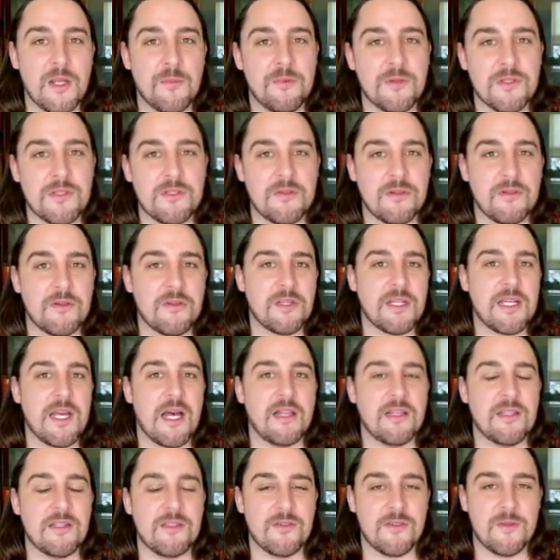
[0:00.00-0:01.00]
puts her in all the
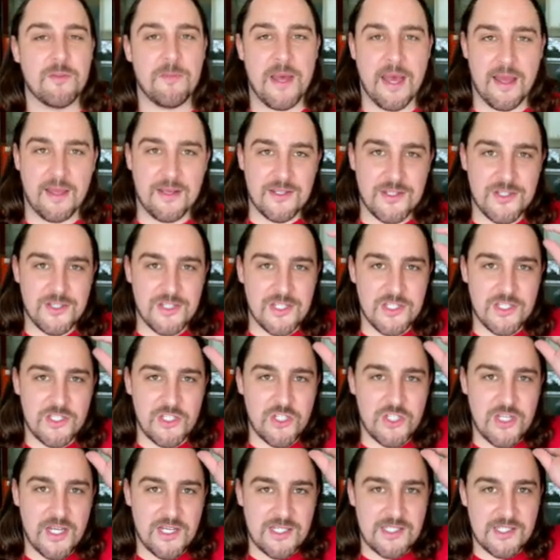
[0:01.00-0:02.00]
colors, all the patterns. She's
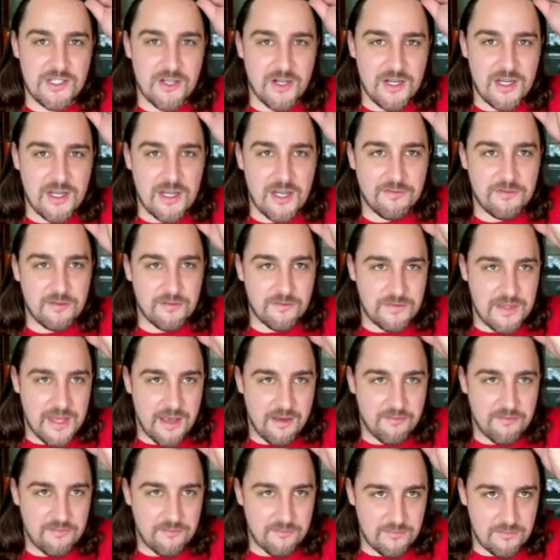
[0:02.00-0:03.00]
just got enough of
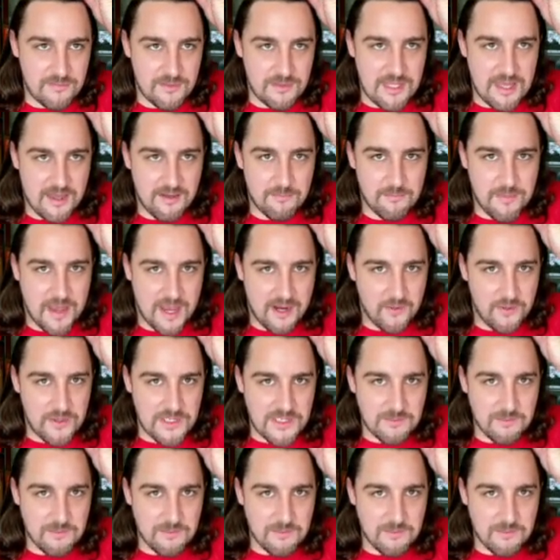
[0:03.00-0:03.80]
that backwards